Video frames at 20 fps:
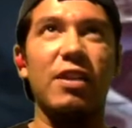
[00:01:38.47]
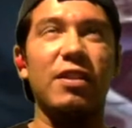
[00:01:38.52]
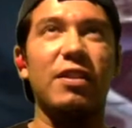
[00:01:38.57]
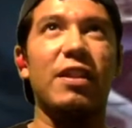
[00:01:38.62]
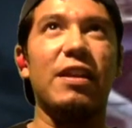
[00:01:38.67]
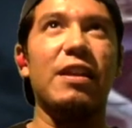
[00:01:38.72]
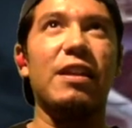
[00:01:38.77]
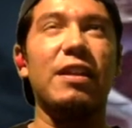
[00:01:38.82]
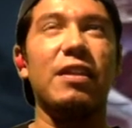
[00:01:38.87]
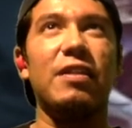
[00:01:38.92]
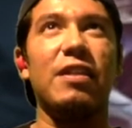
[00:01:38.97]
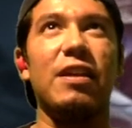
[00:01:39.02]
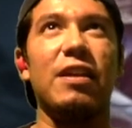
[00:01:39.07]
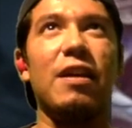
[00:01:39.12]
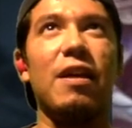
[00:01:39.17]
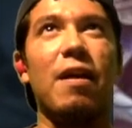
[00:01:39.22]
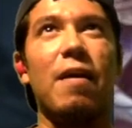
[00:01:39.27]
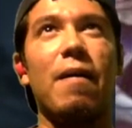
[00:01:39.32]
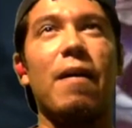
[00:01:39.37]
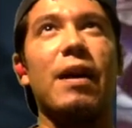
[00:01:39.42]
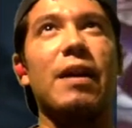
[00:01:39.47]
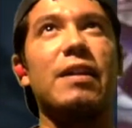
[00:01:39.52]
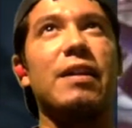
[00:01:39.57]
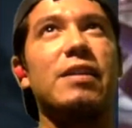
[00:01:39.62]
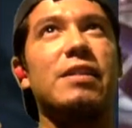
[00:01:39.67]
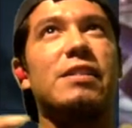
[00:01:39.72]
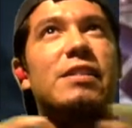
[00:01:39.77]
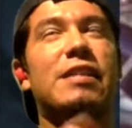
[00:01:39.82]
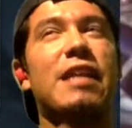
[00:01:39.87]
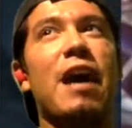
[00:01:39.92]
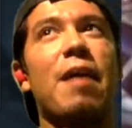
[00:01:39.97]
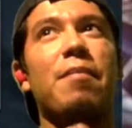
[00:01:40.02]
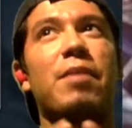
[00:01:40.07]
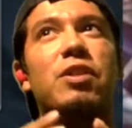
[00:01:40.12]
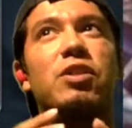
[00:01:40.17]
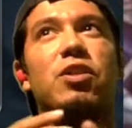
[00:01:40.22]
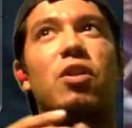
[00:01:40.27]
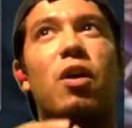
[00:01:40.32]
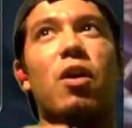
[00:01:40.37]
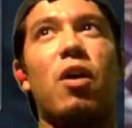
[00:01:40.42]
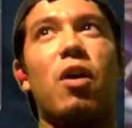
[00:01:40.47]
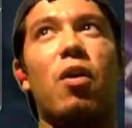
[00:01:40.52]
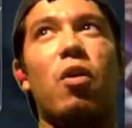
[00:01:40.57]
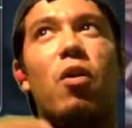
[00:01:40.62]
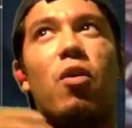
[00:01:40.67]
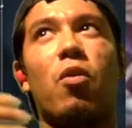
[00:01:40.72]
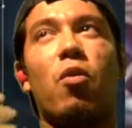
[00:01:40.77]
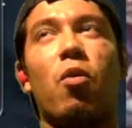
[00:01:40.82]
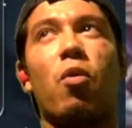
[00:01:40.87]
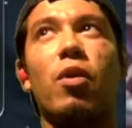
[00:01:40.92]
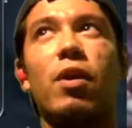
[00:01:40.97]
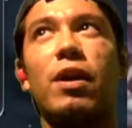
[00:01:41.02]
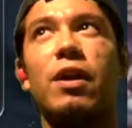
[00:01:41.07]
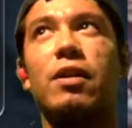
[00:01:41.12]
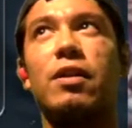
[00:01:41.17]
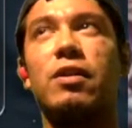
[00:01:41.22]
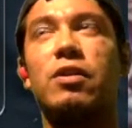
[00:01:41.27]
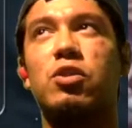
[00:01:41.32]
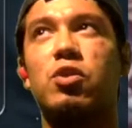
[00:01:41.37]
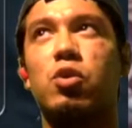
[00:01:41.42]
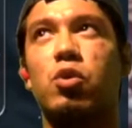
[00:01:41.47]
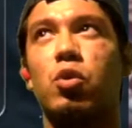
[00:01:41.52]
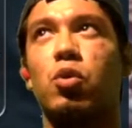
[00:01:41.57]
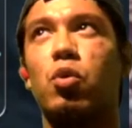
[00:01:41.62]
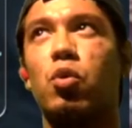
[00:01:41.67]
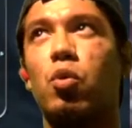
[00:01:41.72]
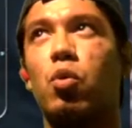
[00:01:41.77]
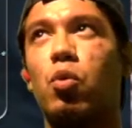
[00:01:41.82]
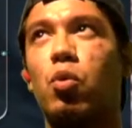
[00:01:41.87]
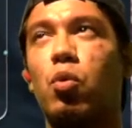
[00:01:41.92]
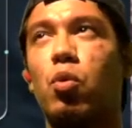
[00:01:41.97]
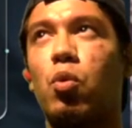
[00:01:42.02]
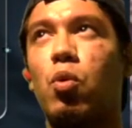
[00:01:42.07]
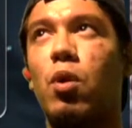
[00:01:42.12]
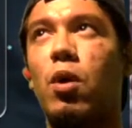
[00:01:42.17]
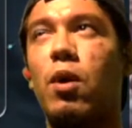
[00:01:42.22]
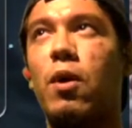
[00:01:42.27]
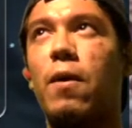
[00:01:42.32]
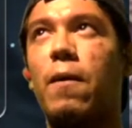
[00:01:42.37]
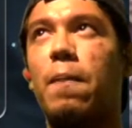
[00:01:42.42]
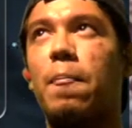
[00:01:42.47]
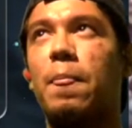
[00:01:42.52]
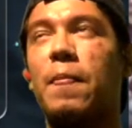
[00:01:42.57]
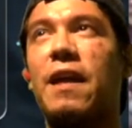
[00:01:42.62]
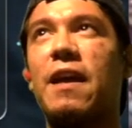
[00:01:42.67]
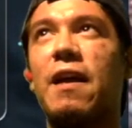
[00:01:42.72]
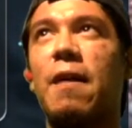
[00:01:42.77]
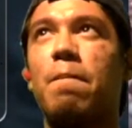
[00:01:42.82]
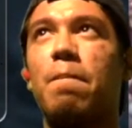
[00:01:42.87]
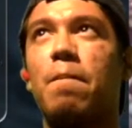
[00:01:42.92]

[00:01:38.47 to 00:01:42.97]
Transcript: it does damage according to the